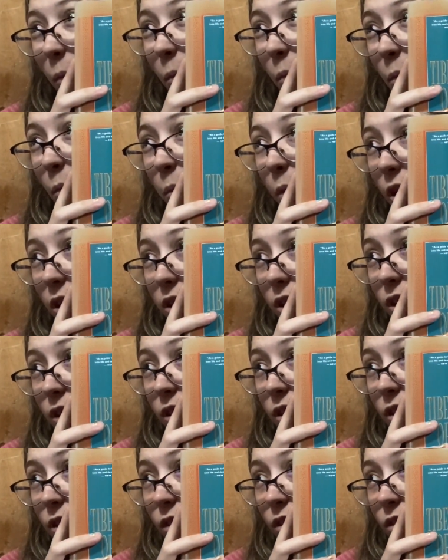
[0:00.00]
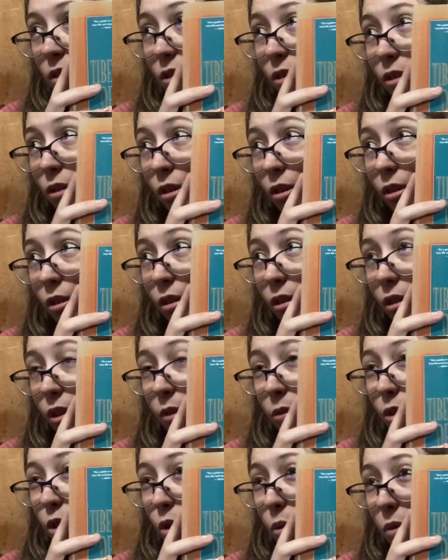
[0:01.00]
books. There
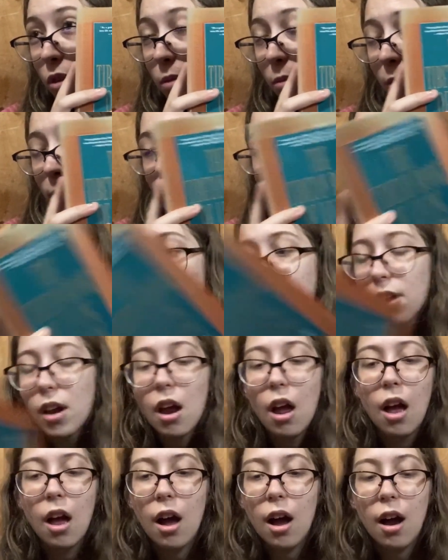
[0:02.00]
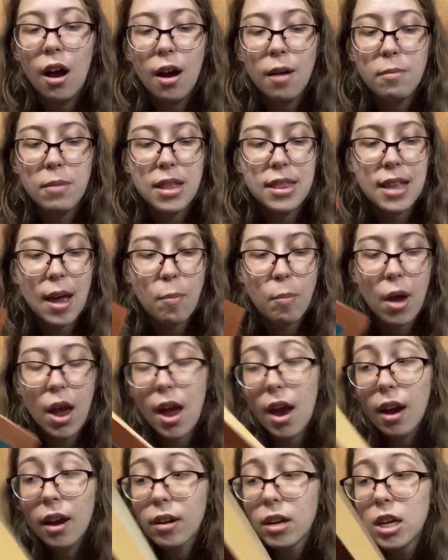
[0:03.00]
were two of them, I believe, in that bag.